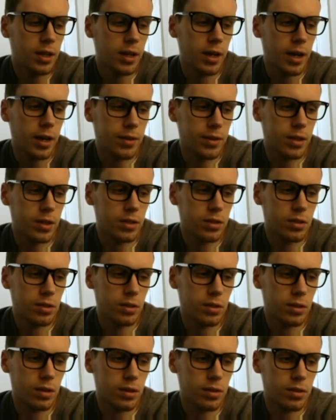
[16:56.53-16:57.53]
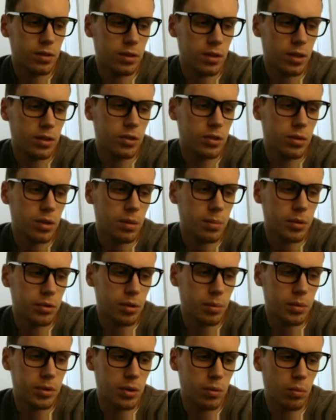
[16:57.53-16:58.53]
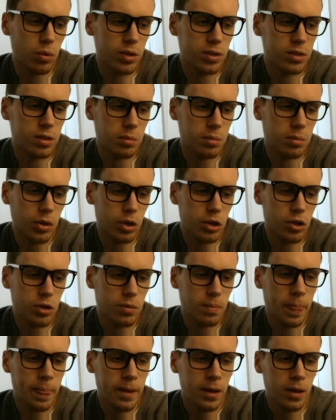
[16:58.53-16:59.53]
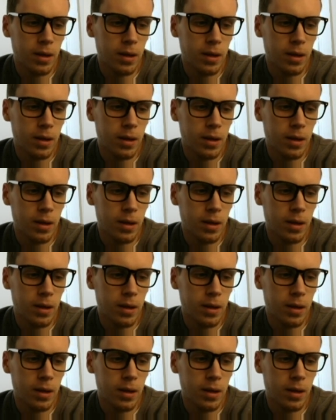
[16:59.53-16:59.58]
And these two numbers represent one simulation.